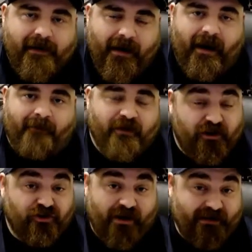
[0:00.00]
I'm going
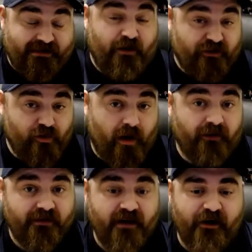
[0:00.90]
to try to tell you all
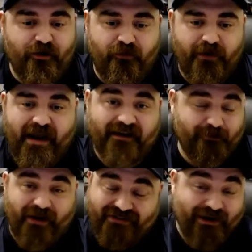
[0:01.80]
to not overreact,
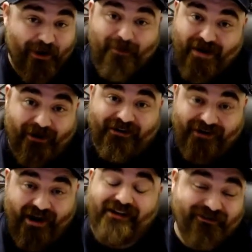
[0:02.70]
but it's going to be hard
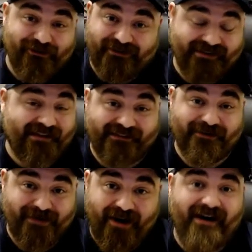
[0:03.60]
not to because that's going to
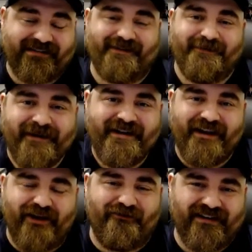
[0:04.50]
be awesome
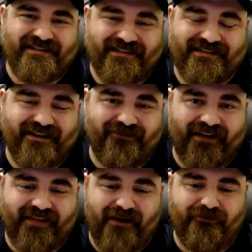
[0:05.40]
if we see stuff
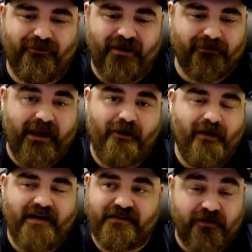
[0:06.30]
like that from him.
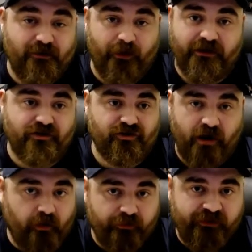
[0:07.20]
Likewise, if he really
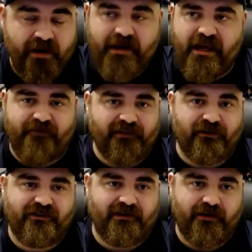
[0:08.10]
struggles, if he
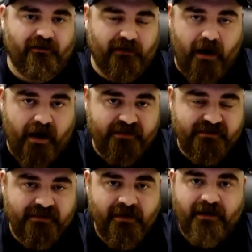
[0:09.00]
looks a little
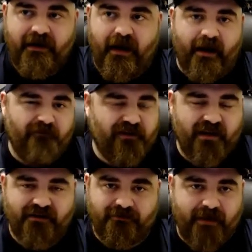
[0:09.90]
lost, uh, if he
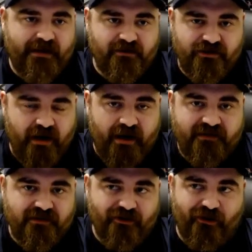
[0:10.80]
doesn't make his
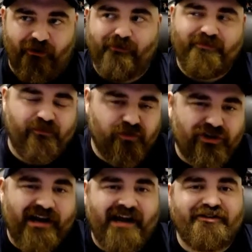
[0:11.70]
shots, you know,
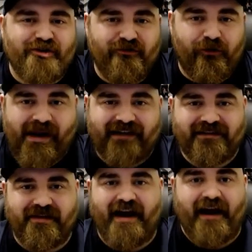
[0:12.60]
try not to overreact
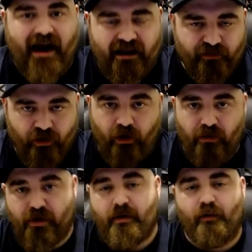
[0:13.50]
to that either,
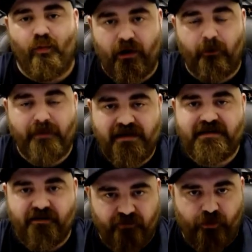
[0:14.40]
although it will be
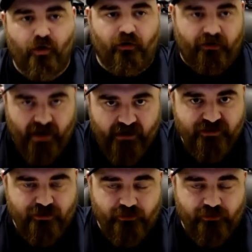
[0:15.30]
difficult not to.